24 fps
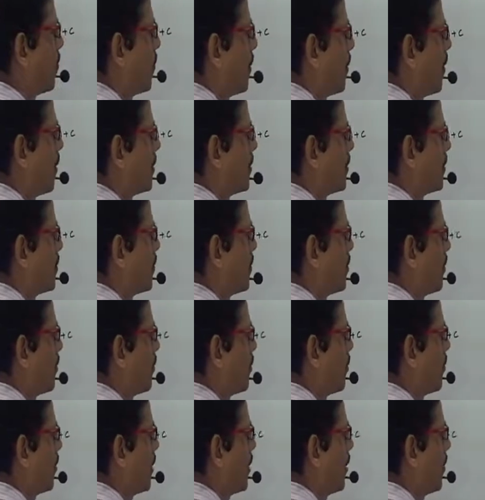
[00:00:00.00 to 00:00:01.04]
plus
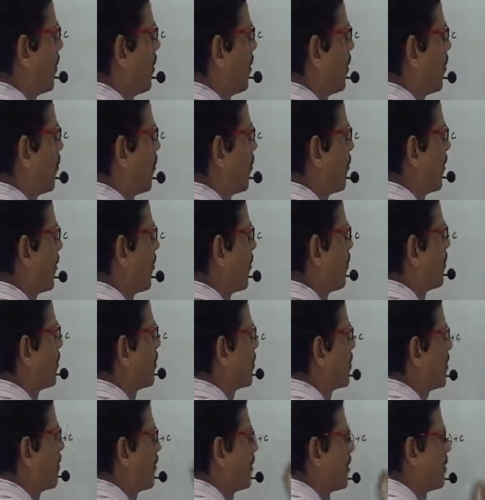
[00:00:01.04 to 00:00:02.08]
0. Derivative of a
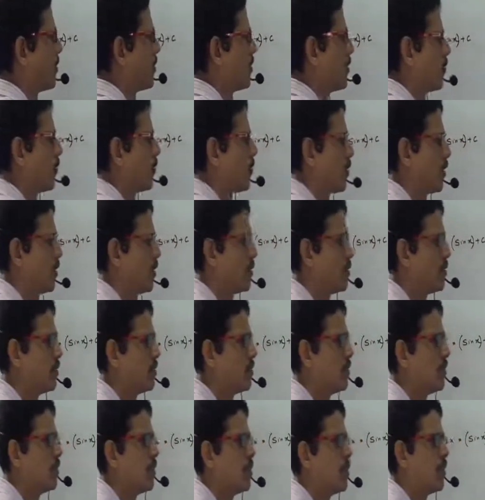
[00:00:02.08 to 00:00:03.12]
constant is 0, na?
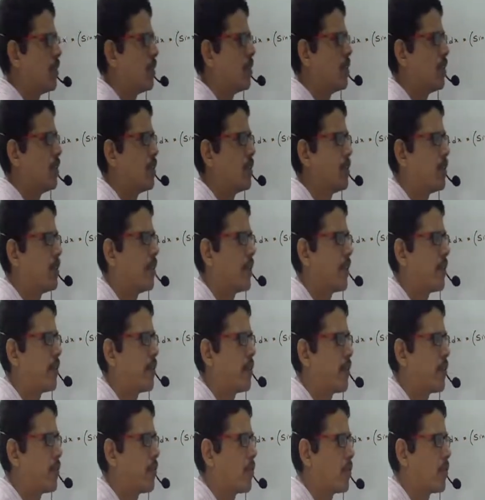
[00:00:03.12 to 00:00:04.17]

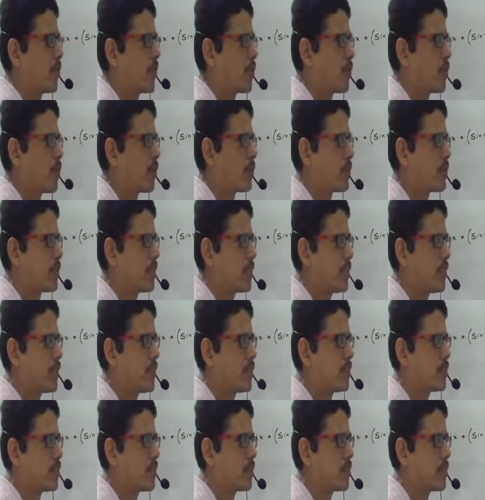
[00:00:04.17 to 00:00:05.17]
derivative of a constant is